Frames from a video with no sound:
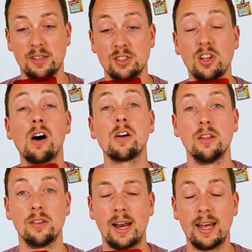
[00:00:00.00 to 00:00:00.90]
it's
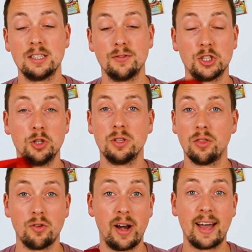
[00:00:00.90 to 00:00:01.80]
darkened the lens, if you're
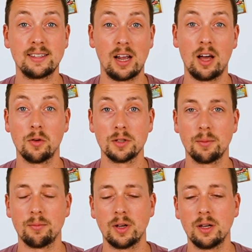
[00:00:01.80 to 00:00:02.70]
shooting through an S L R or
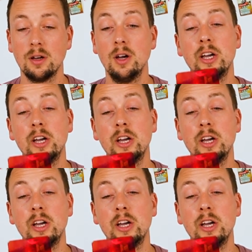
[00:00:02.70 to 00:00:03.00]
something,